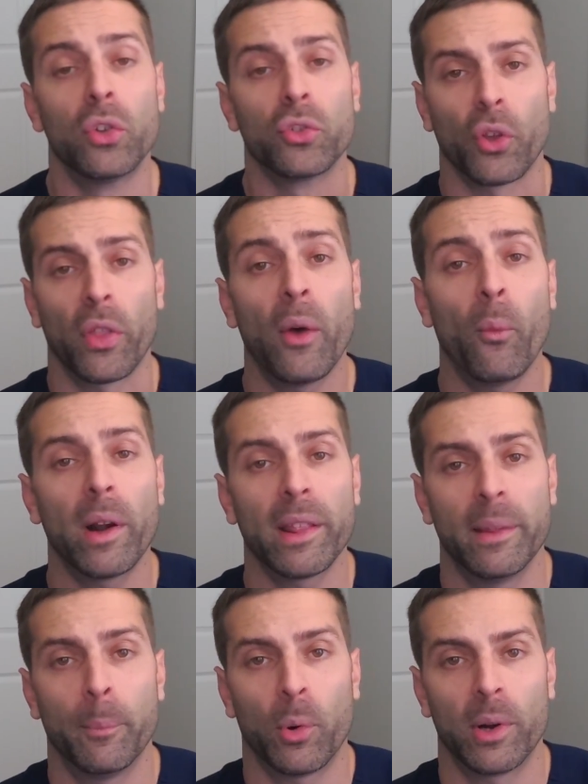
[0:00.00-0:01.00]
So then one of
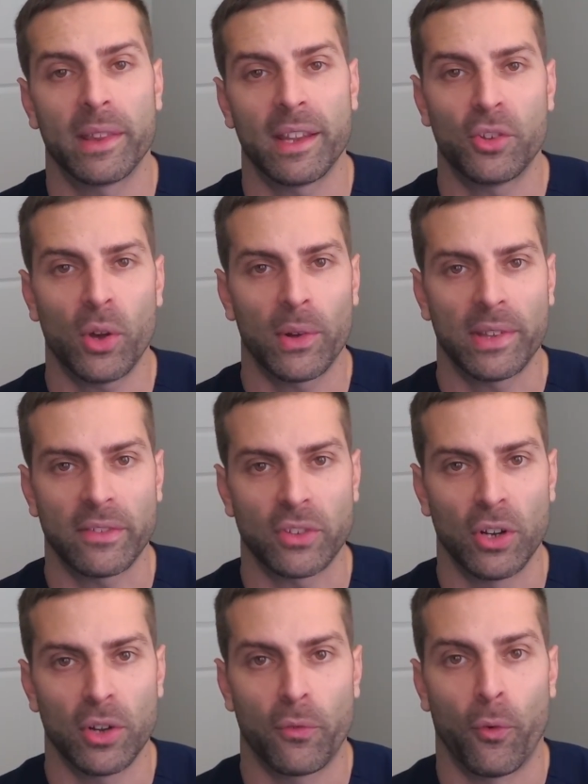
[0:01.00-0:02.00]
the important things you always have to
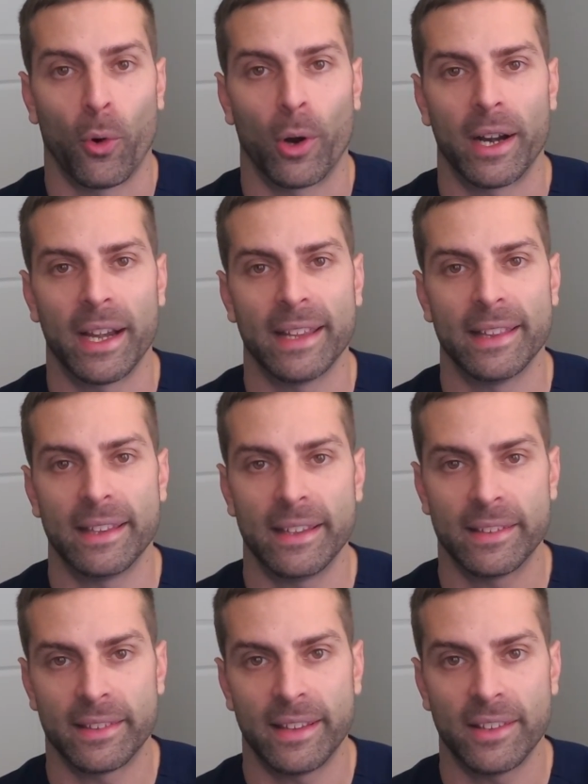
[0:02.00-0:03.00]
look for in
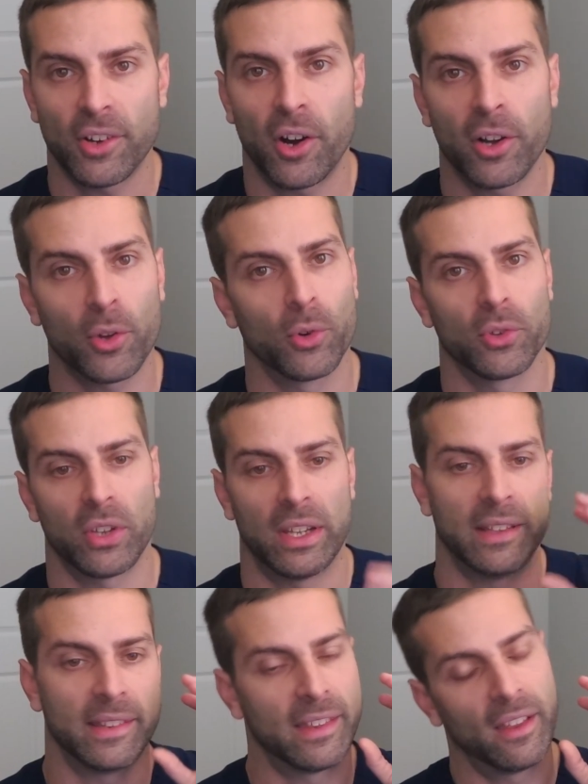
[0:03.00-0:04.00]
these, these articles
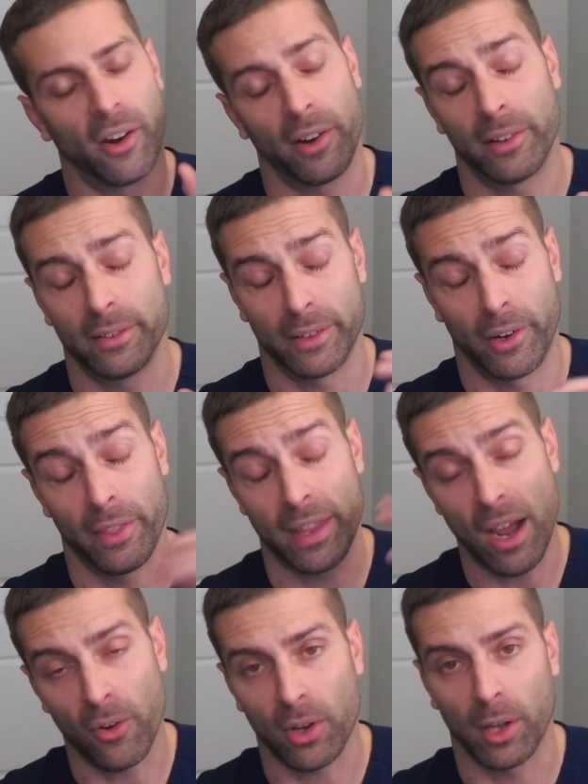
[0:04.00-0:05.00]
is are, are
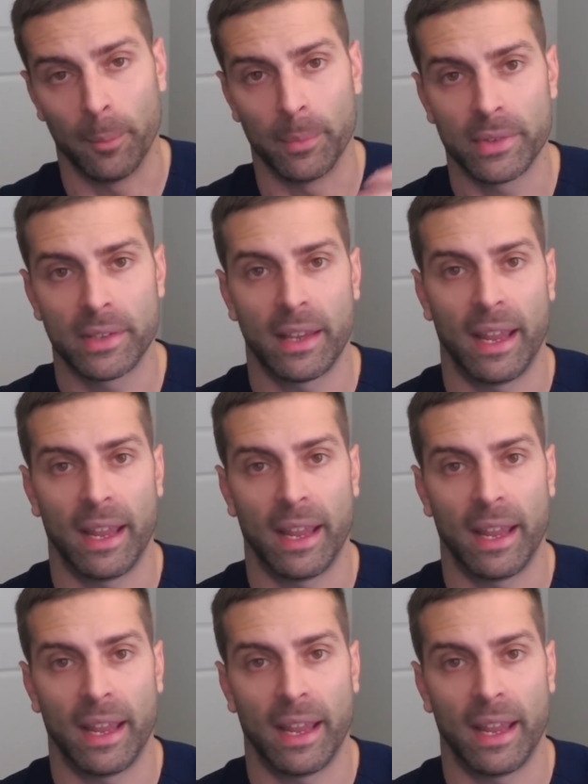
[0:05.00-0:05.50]
the outcomes.